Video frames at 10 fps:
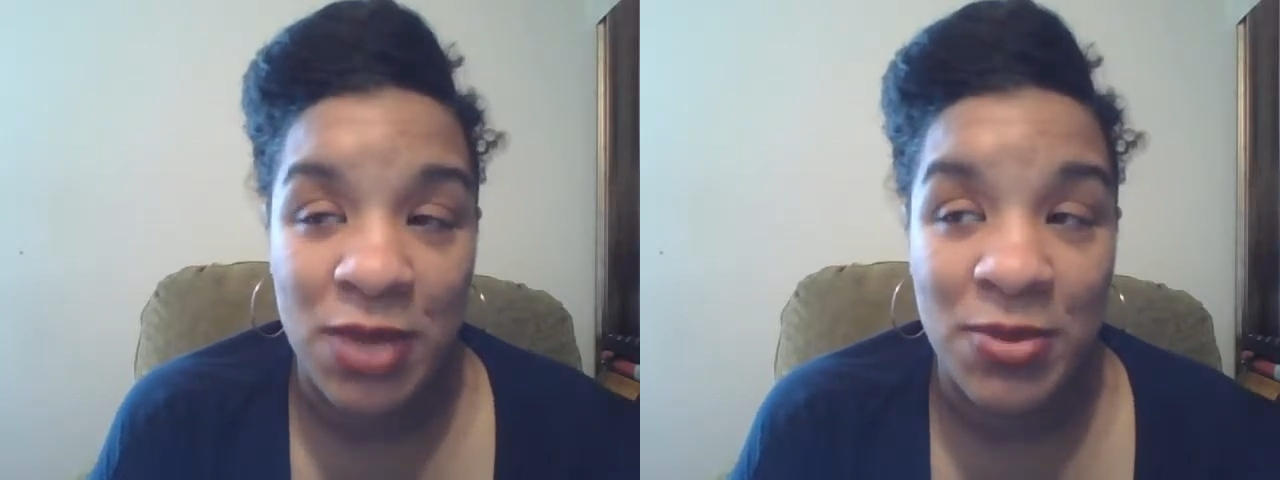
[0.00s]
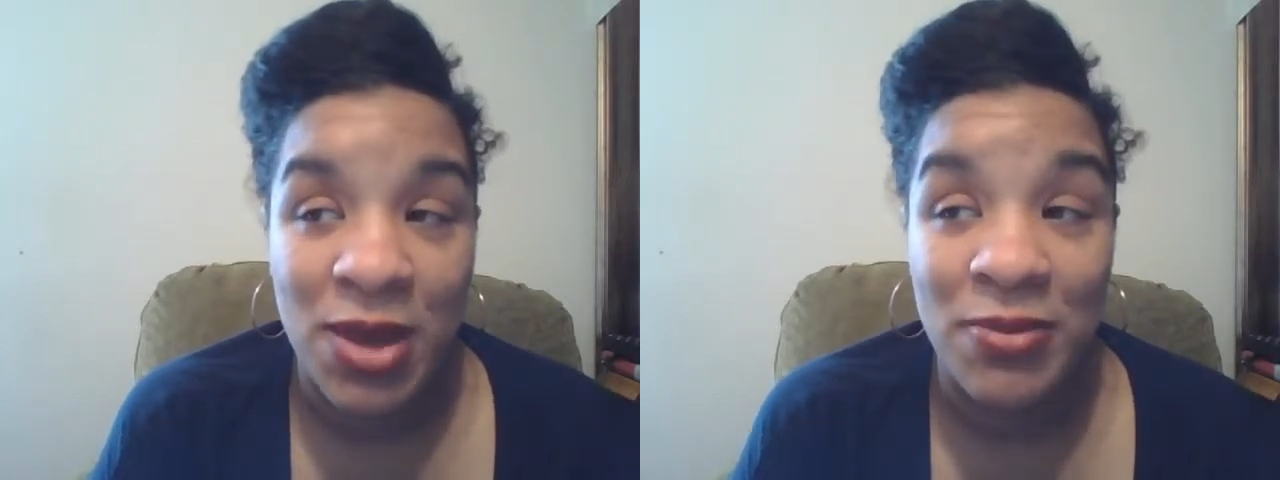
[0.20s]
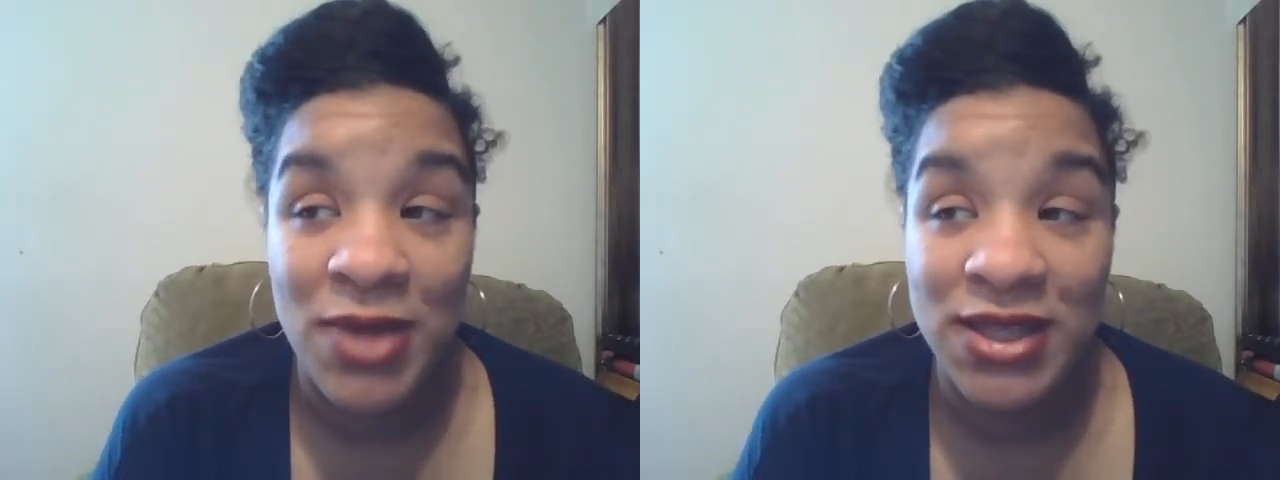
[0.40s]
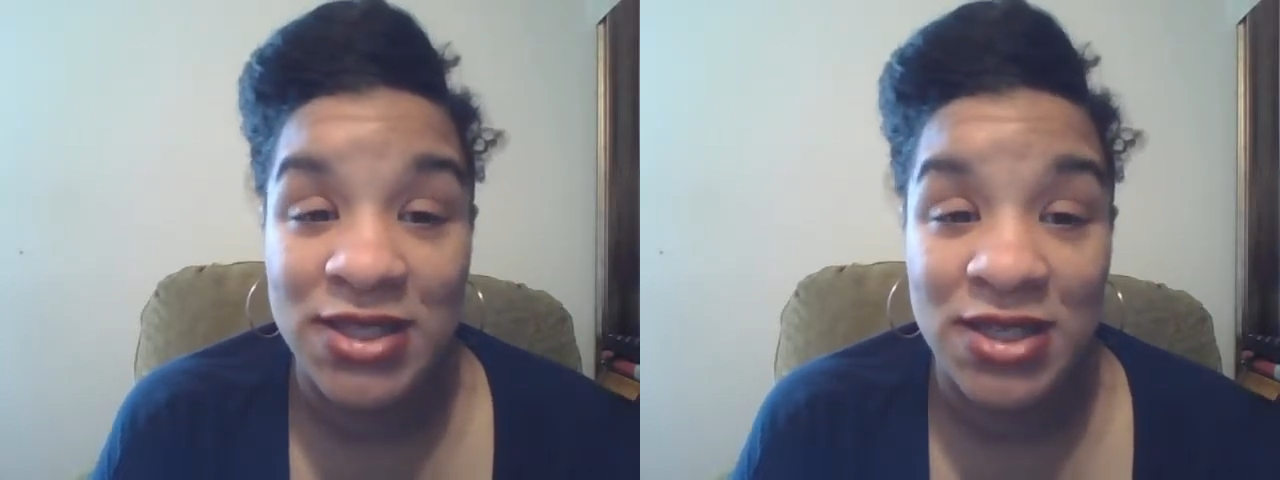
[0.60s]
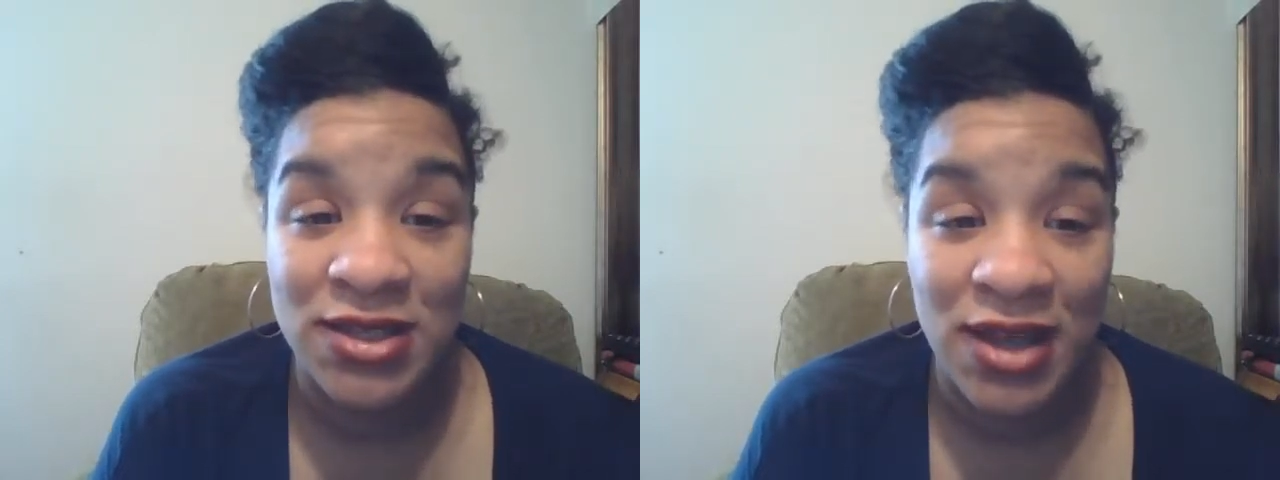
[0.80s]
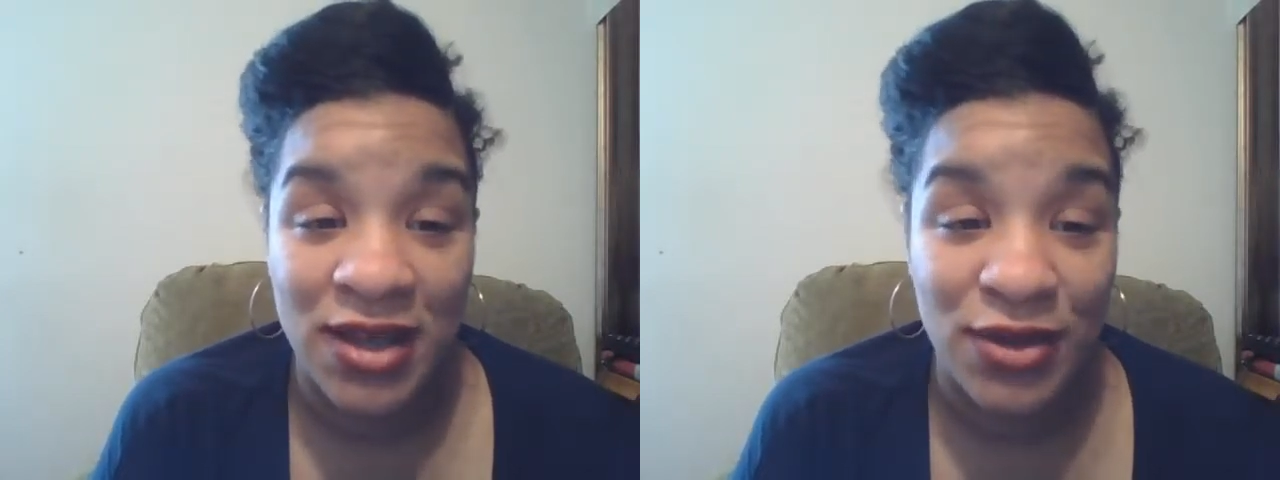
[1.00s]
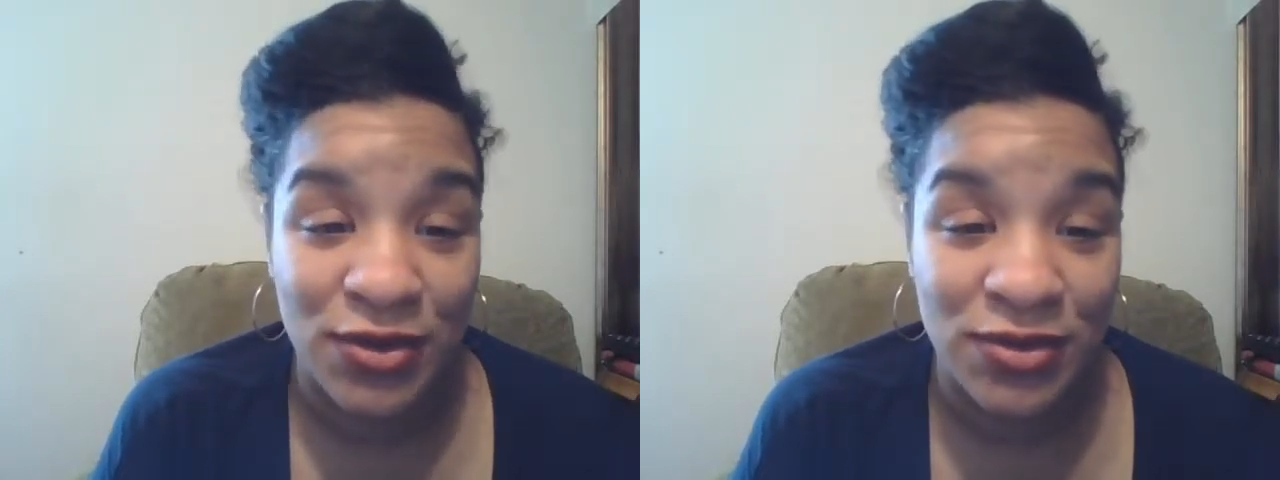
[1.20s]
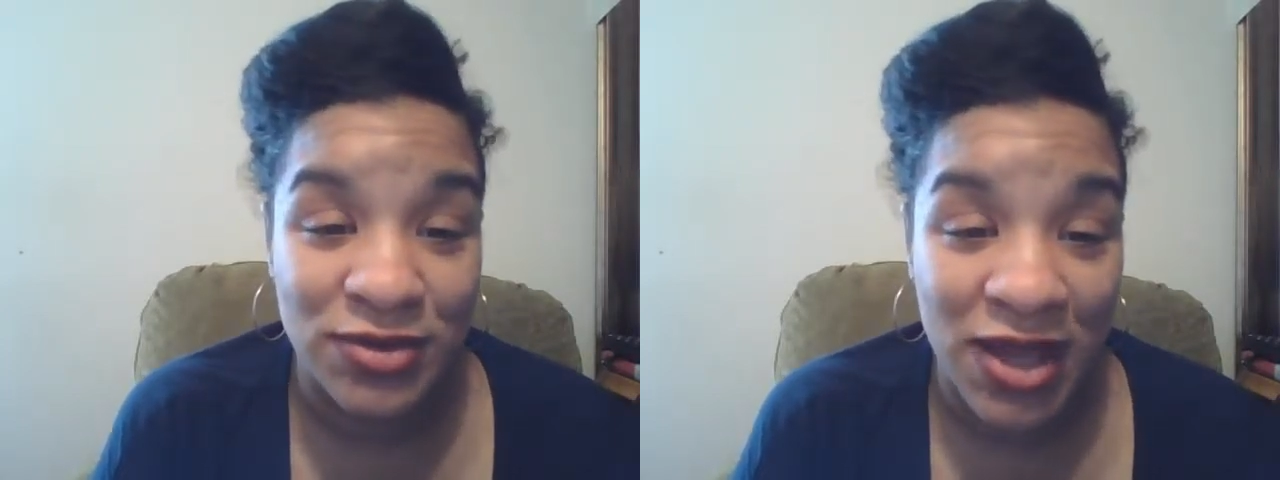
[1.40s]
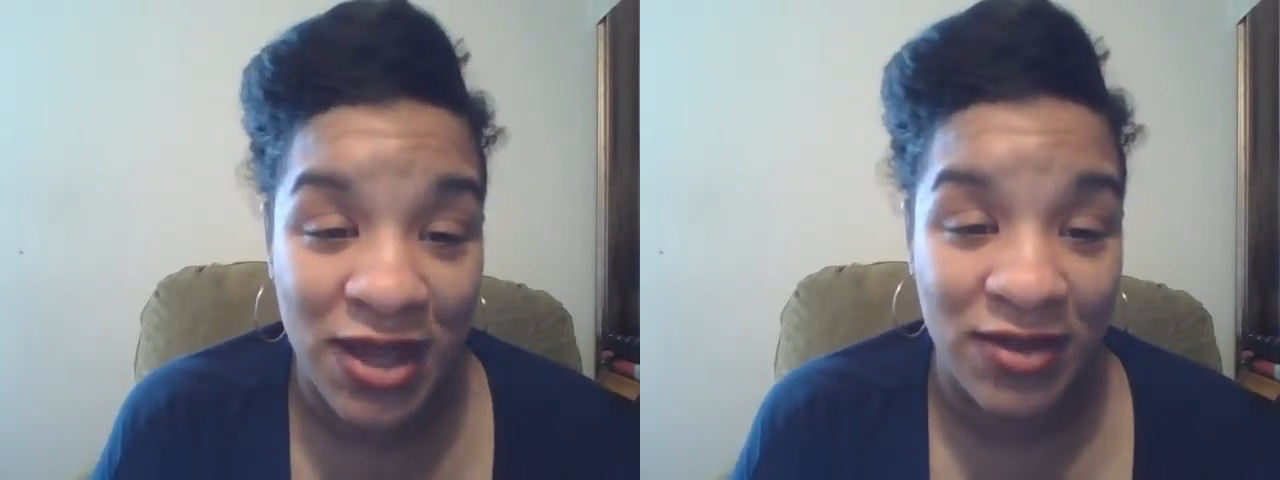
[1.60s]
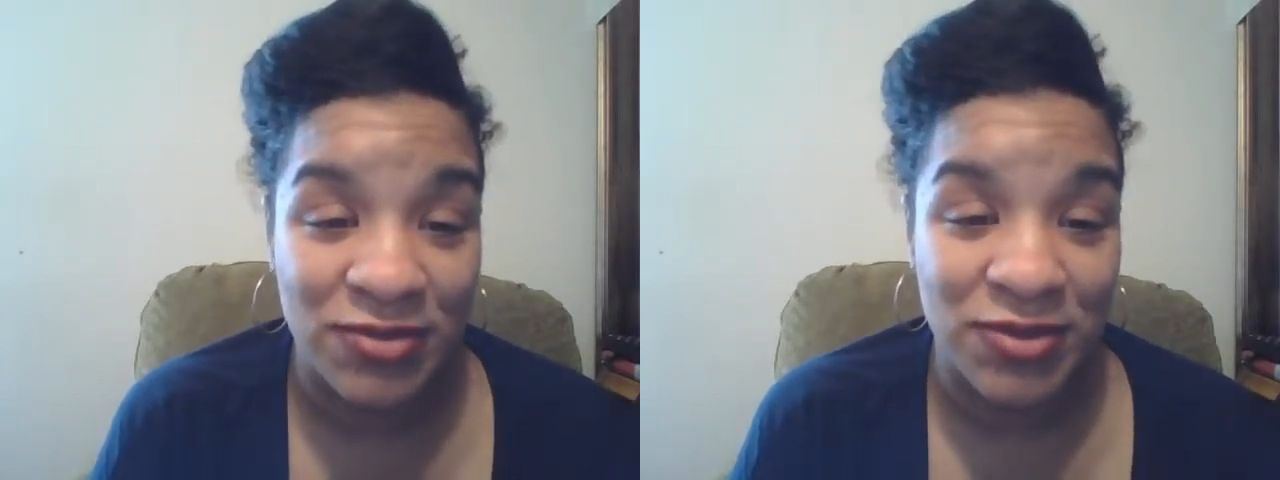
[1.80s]
my belly did not go
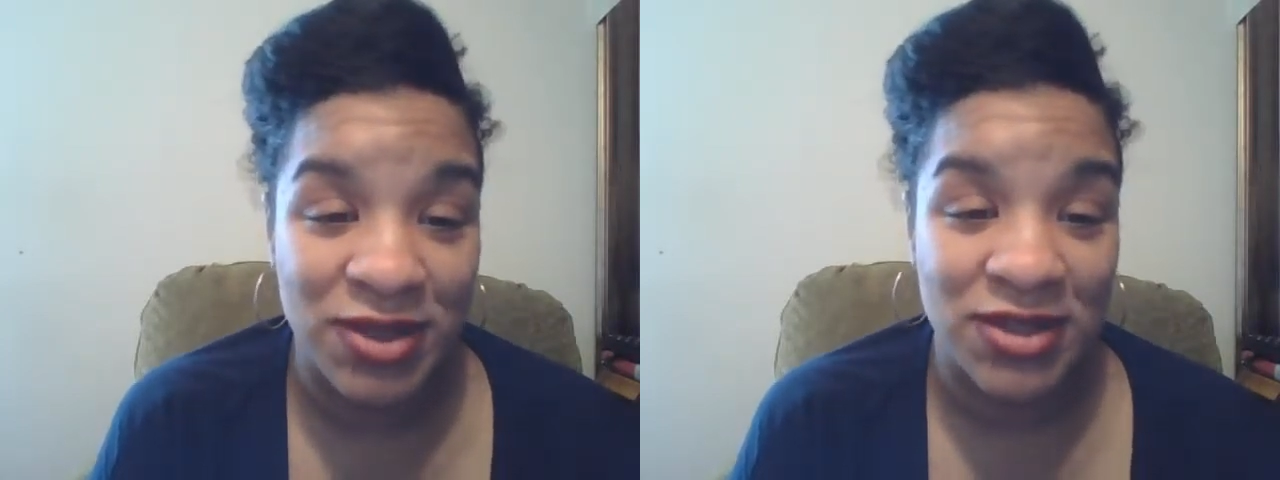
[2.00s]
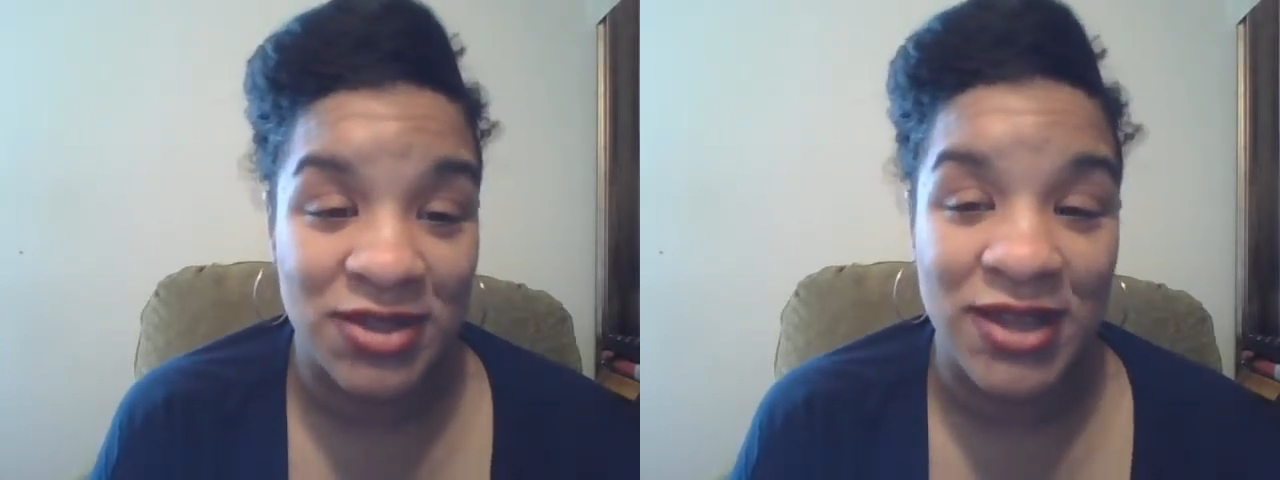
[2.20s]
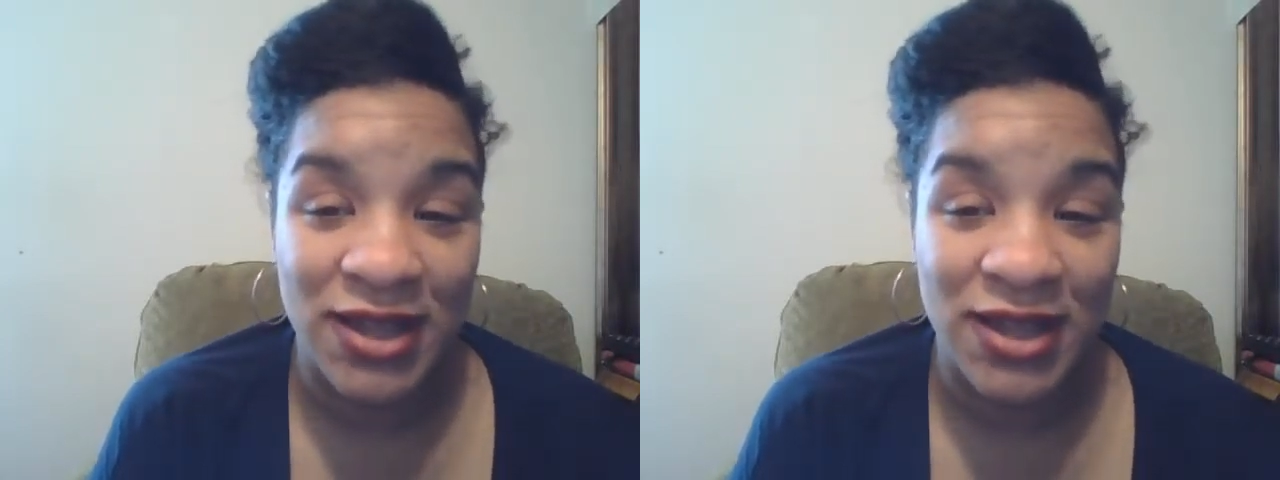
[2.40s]
down immediately.